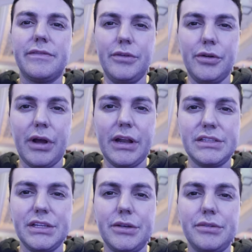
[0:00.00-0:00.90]
food credit
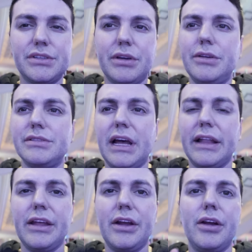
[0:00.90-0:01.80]
to use. So I used
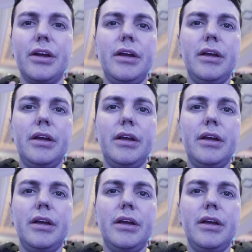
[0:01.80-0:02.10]
that there. It